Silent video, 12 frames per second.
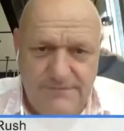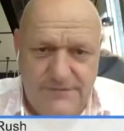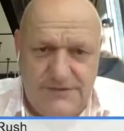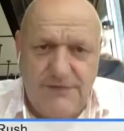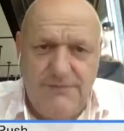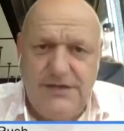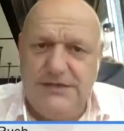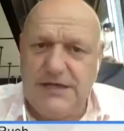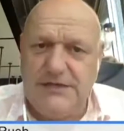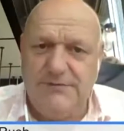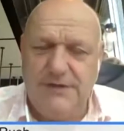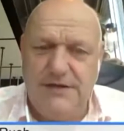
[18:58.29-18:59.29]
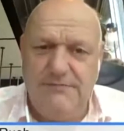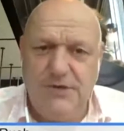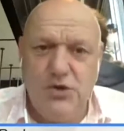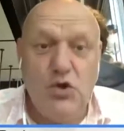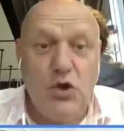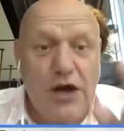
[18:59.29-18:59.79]
Somebody said to me,
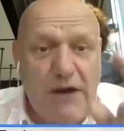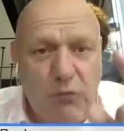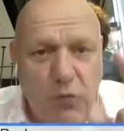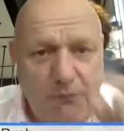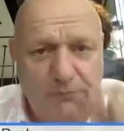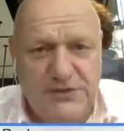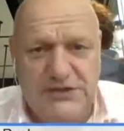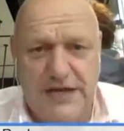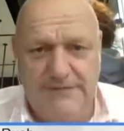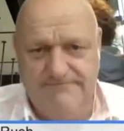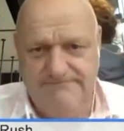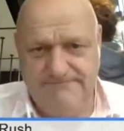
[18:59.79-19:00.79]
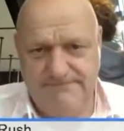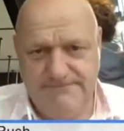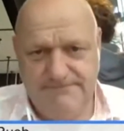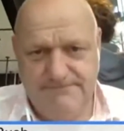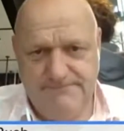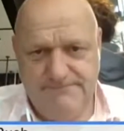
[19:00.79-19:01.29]
you can have 1%
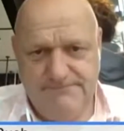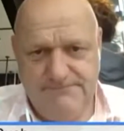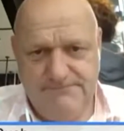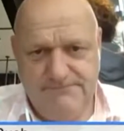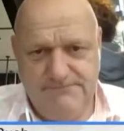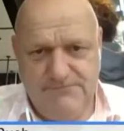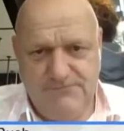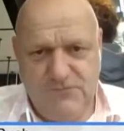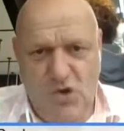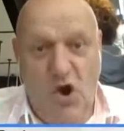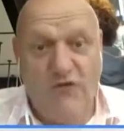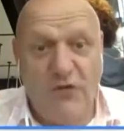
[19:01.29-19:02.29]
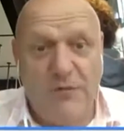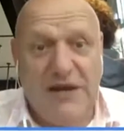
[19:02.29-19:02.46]
of $1 million.